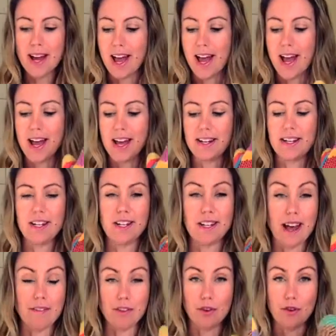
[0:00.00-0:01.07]
and you
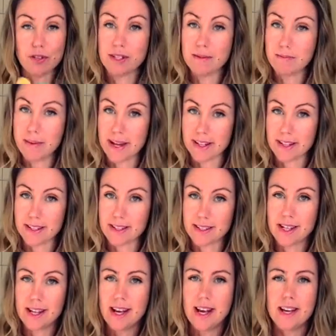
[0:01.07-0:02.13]
have an awesome
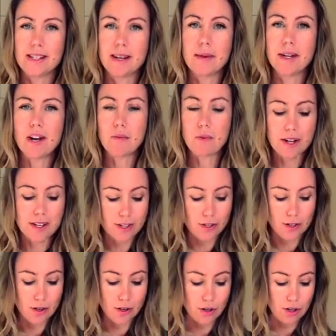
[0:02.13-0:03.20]
mix. Something I wanted
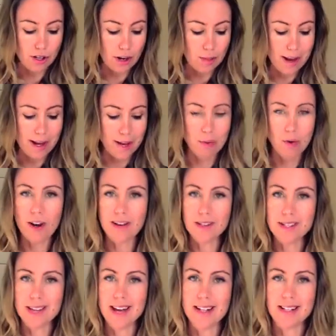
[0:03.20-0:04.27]
to, you know, make a point of
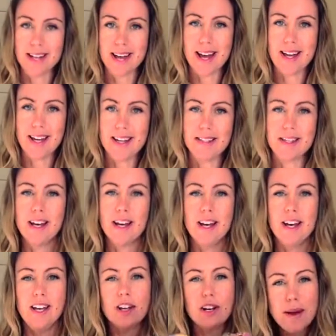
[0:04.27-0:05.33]
saying today is
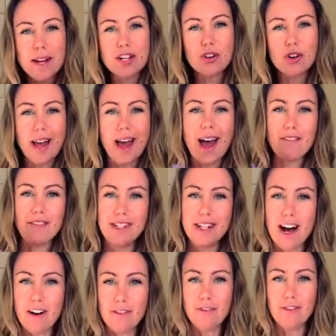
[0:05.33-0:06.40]
you got to make sure you have
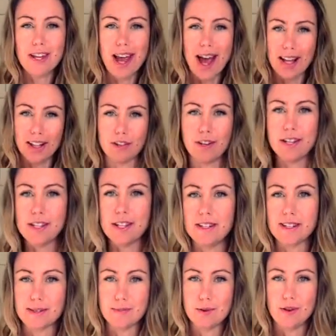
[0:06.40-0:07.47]
enough calories in
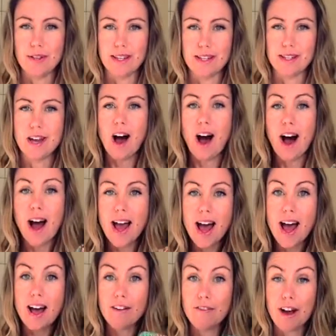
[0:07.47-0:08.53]
your smoothies.
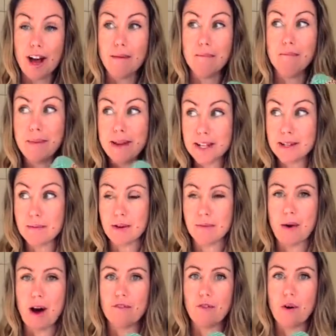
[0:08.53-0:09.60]
I have a
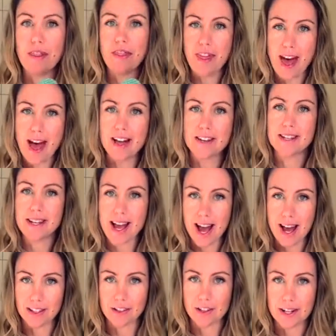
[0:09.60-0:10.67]
minimum of 1,000
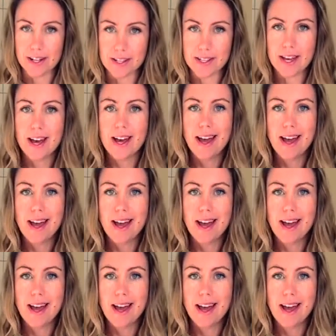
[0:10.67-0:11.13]
calories